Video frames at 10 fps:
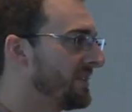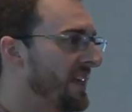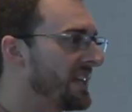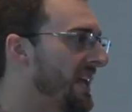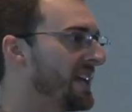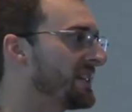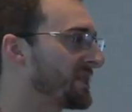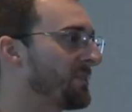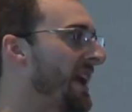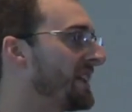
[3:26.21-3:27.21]
they can't
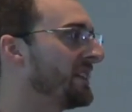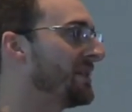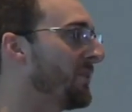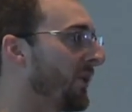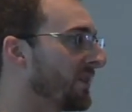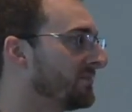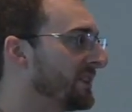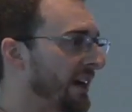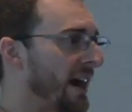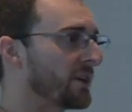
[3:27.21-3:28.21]
expand anymore.
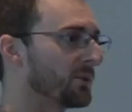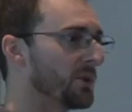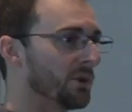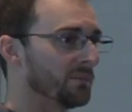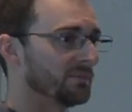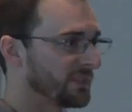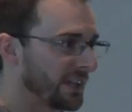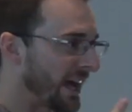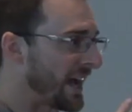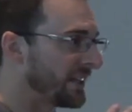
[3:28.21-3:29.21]
They're out of room.
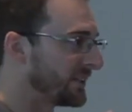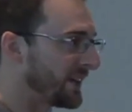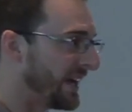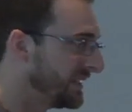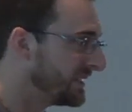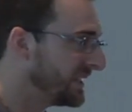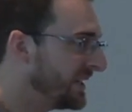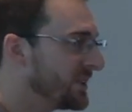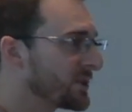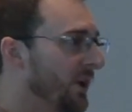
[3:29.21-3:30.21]
They're an island, right?
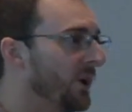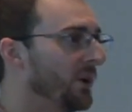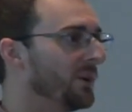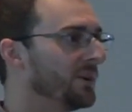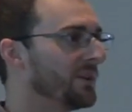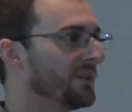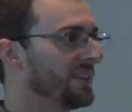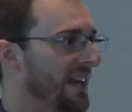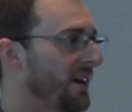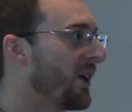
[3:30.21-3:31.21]
So
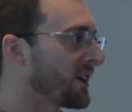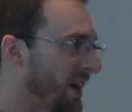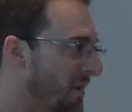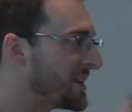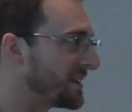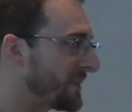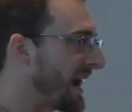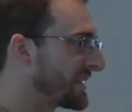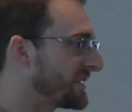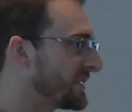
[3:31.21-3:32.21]
they are coming
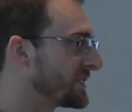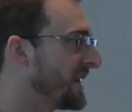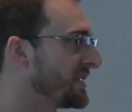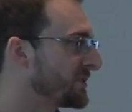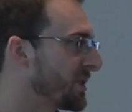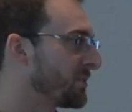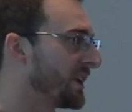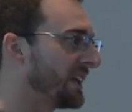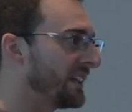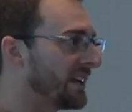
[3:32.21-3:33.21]
back to the States. They're
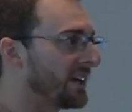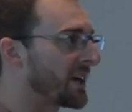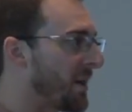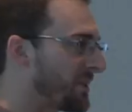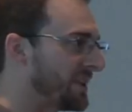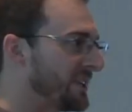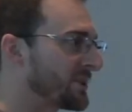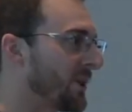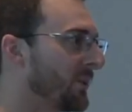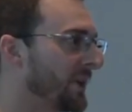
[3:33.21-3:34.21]
bringing their
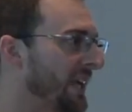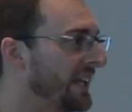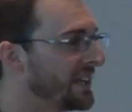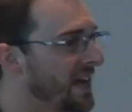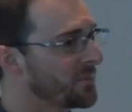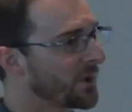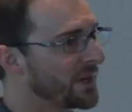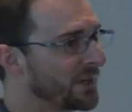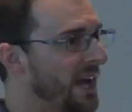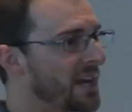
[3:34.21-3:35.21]
companies. So we're getting a lot more
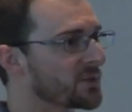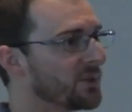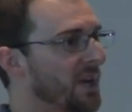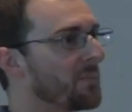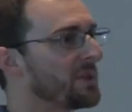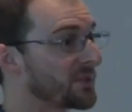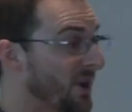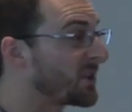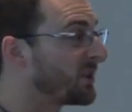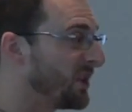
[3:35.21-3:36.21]
international companies
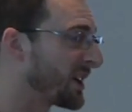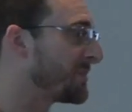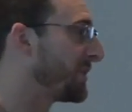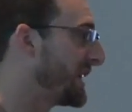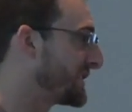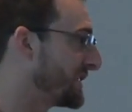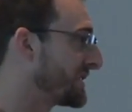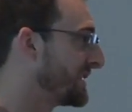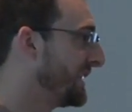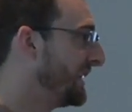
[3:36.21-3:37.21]
starting to look at
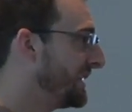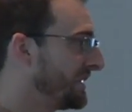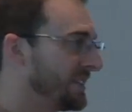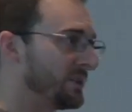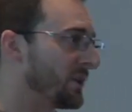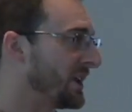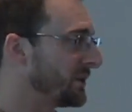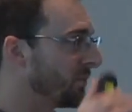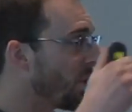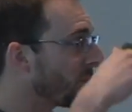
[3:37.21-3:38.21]
places in the, in
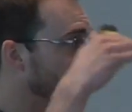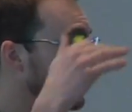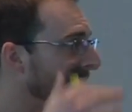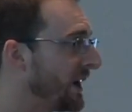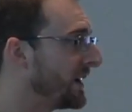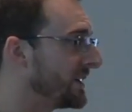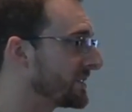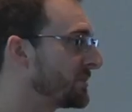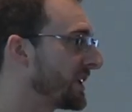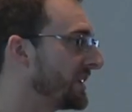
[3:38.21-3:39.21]
the more rural
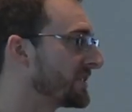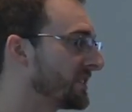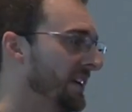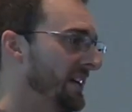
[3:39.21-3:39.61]
areas because,